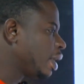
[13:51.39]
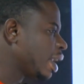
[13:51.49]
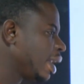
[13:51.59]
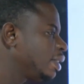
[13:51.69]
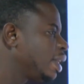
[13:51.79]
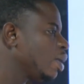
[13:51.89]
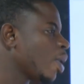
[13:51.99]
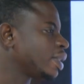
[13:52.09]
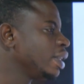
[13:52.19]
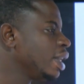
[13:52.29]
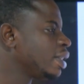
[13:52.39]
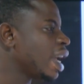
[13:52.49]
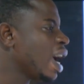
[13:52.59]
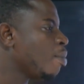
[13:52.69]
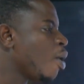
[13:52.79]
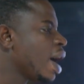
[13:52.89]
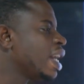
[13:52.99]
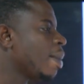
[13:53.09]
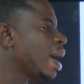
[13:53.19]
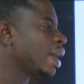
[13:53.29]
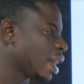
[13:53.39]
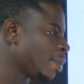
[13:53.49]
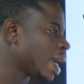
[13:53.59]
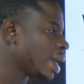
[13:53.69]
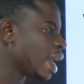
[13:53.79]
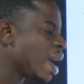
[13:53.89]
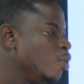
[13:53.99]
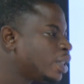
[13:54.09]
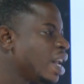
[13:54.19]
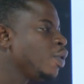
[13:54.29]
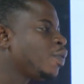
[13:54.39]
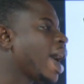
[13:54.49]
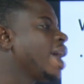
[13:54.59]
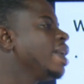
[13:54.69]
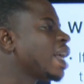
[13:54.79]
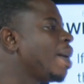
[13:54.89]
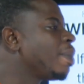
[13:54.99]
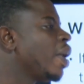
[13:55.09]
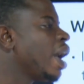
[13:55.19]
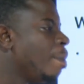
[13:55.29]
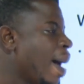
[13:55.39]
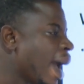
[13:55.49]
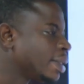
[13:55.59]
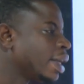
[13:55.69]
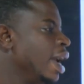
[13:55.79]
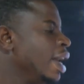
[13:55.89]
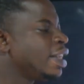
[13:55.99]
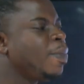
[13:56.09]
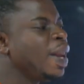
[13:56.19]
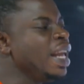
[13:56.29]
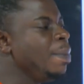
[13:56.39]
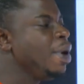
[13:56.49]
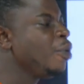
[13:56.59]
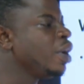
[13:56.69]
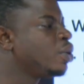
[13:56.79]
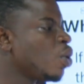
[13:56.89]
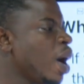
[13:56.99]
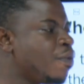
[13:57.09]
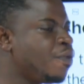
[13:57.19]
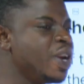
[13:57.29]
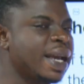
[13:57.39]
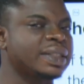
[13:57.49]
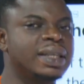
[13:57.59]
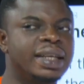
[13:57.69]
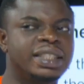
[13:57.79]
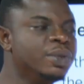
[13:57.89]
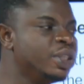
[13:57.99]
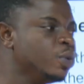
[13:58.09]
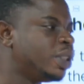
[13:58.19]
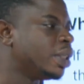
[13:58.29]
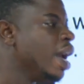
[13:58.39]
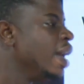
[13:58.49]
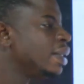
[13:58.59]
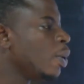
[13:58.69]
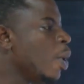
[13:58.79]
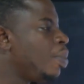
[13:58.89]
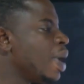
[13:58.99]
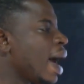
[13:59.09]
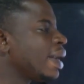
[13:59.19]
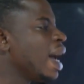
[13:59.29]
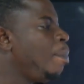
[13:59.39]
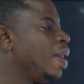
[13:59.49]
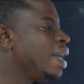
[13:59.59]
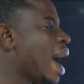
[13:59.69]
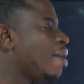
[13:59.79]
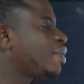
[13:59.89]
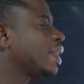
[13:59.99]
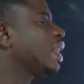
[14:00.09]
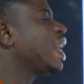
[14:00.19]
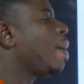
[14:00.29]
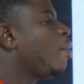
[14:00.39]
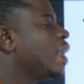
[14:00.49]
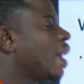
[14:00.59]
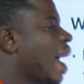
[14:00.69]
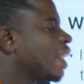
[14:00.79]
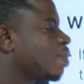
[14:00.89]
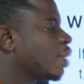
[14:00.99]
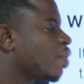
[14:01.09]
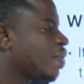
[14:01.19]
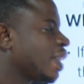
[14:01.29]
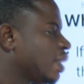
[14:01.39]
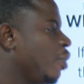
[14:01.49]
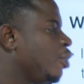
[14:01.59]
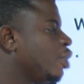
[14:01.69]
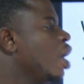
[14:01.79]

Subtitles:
The next day, no was JC Airbo at the Amana club side. And Nuntin FIFA at this Amra a buy say player be withdraw every national team duty. Say we pray that player after say about the last match of national win.